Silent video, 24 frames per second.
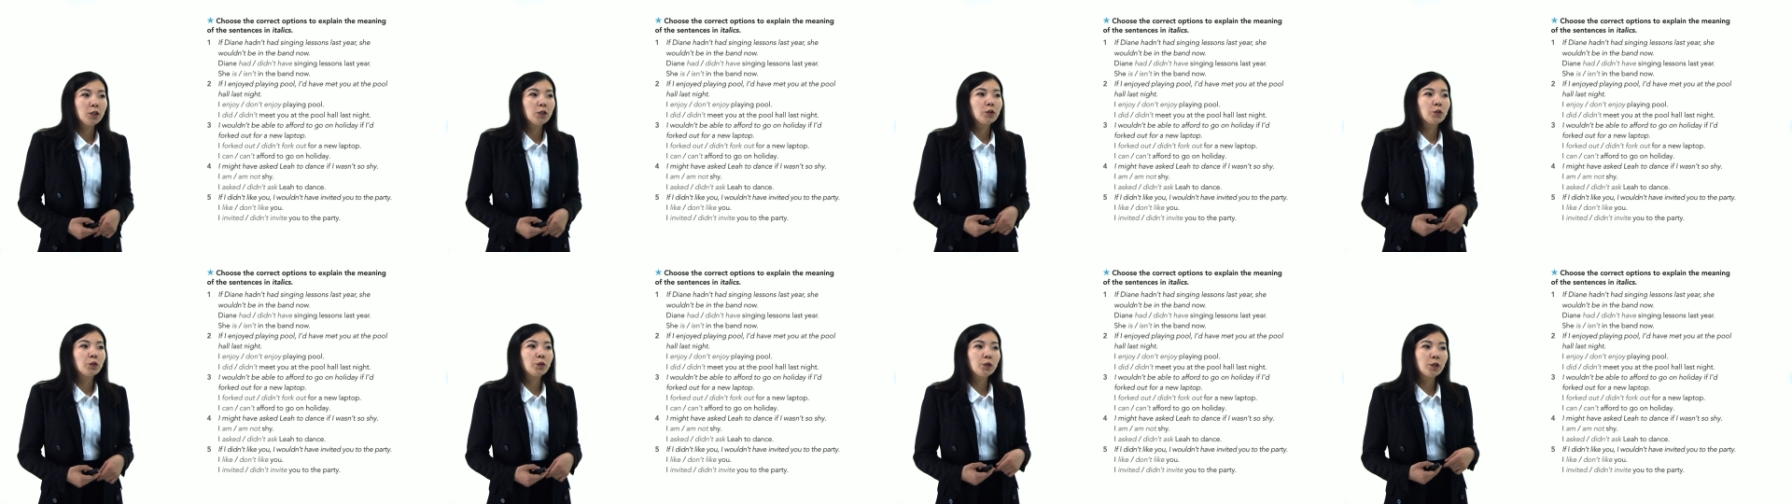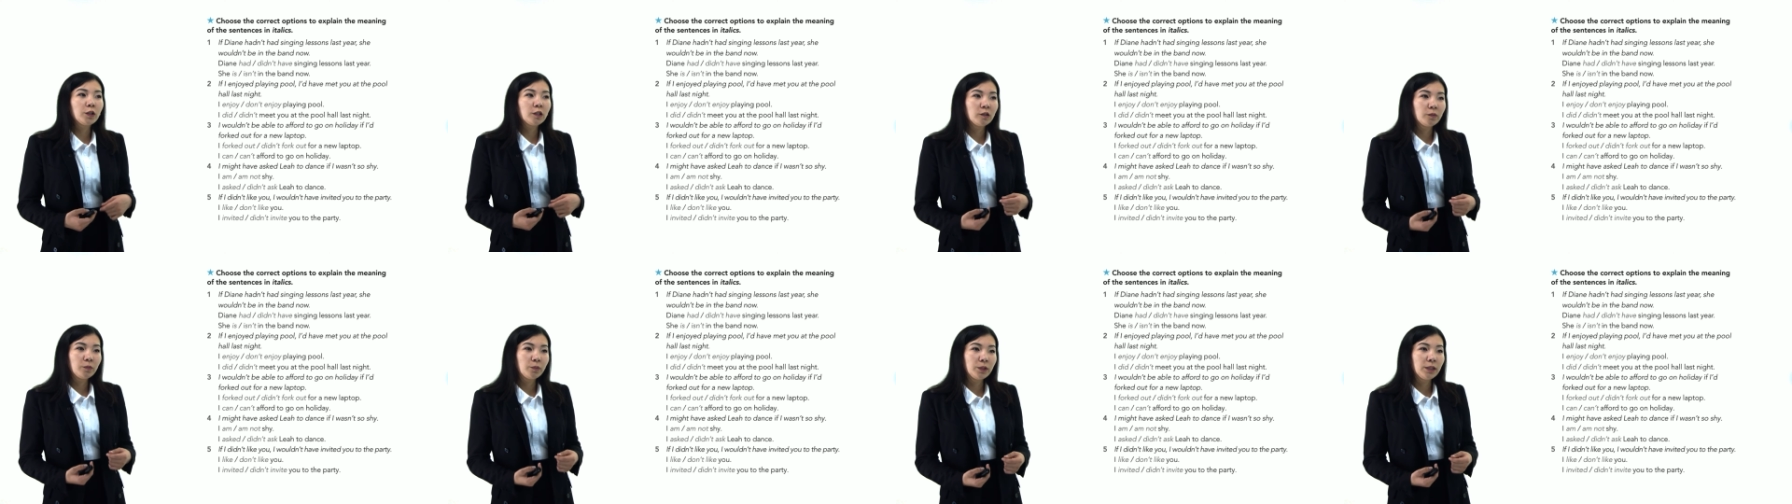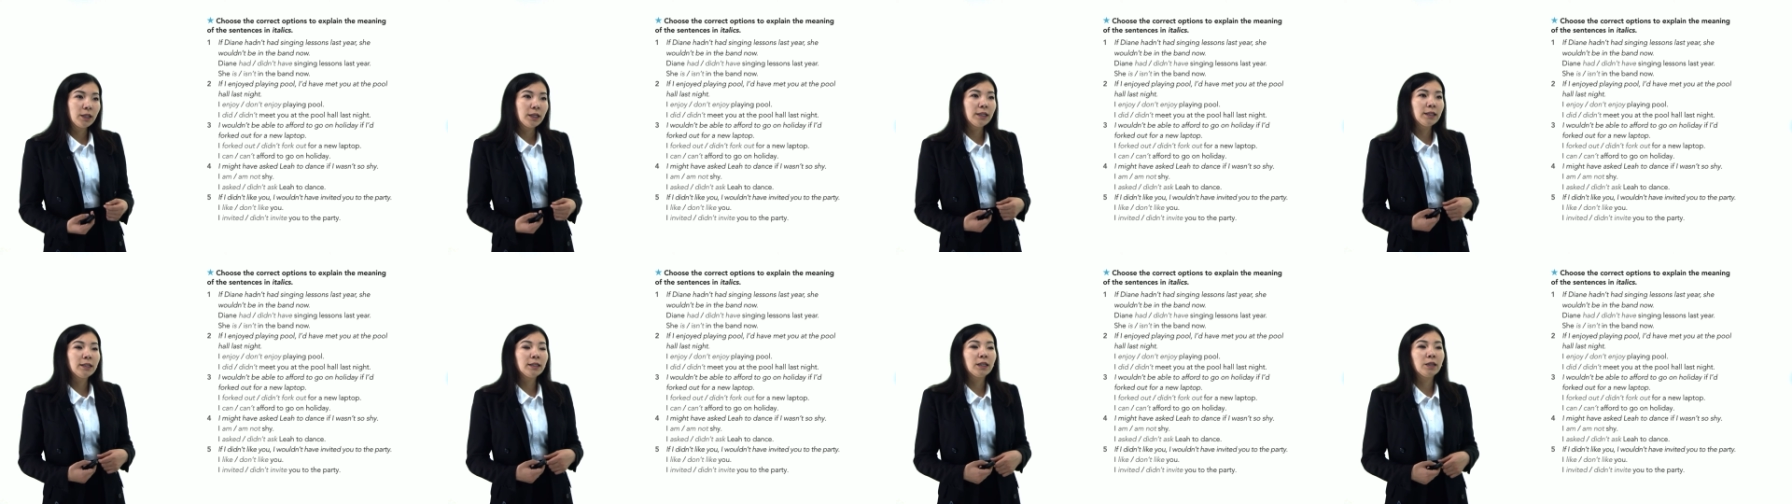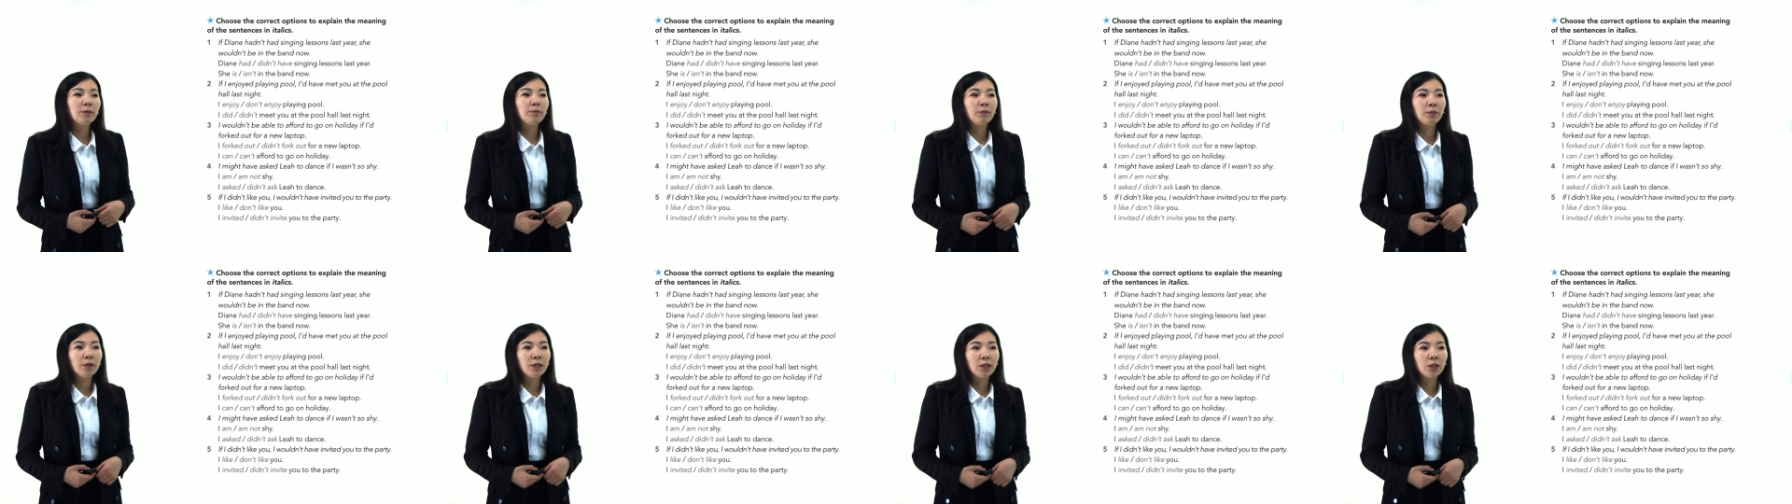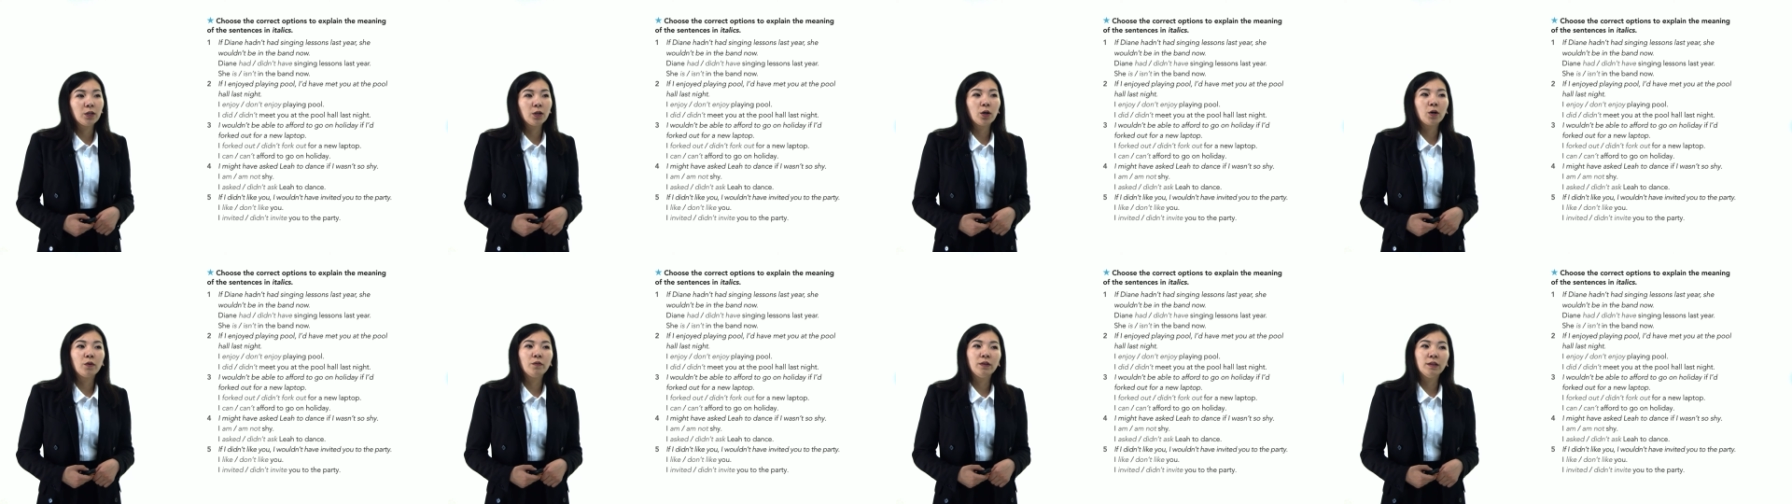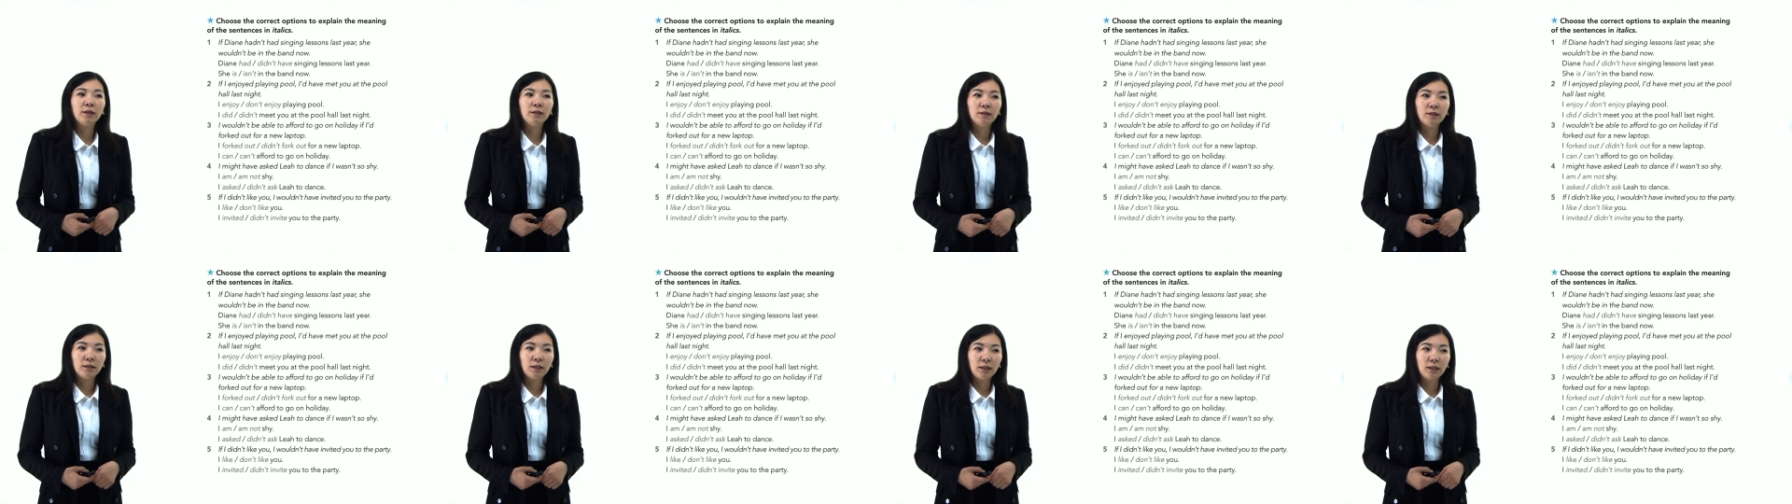to explain the meaning of the
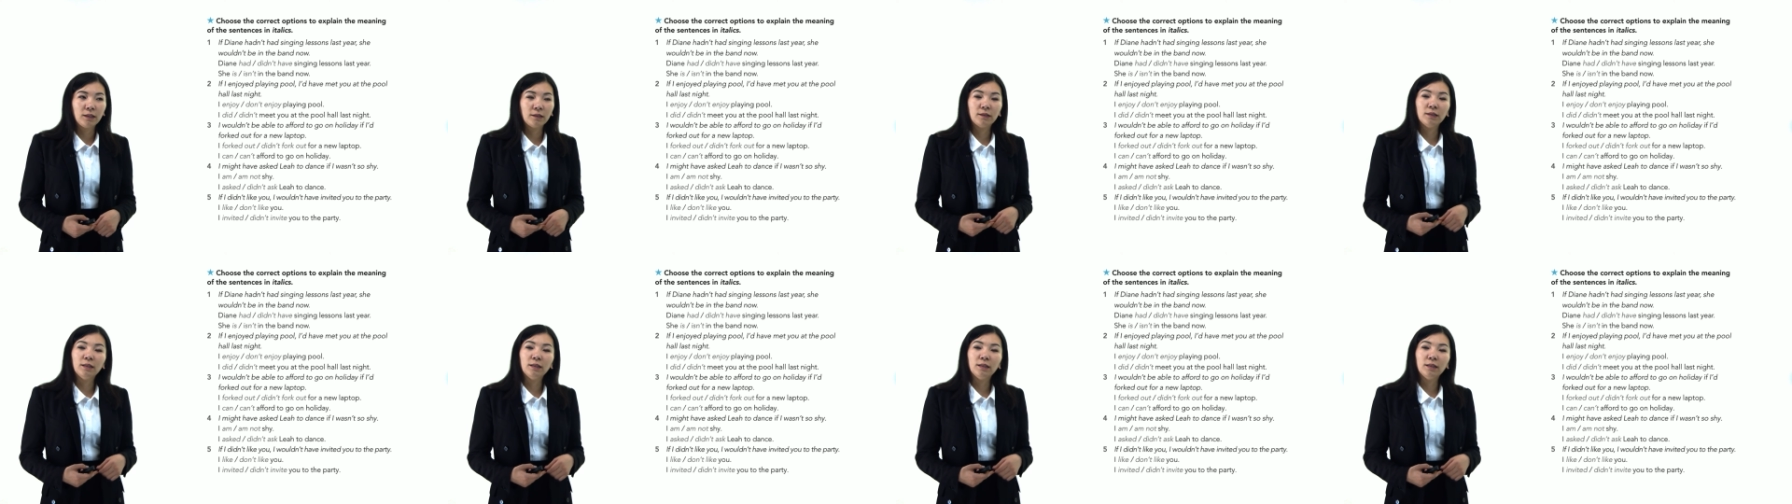sentence